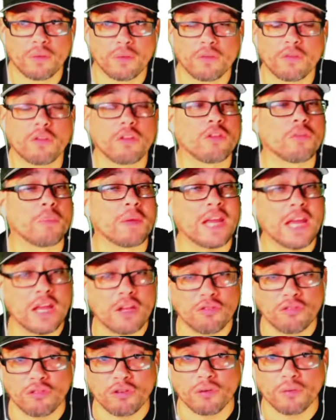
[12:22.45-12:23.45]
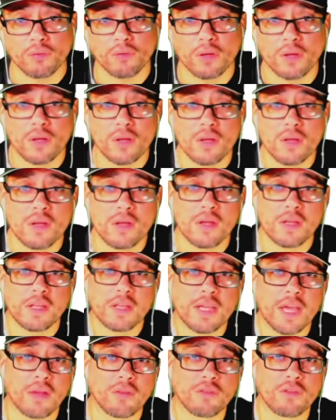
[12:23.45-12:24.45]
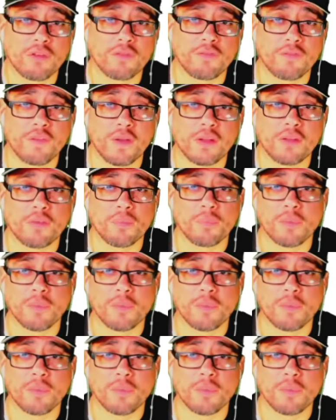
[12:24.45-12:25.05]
excuse me, issued counterfeit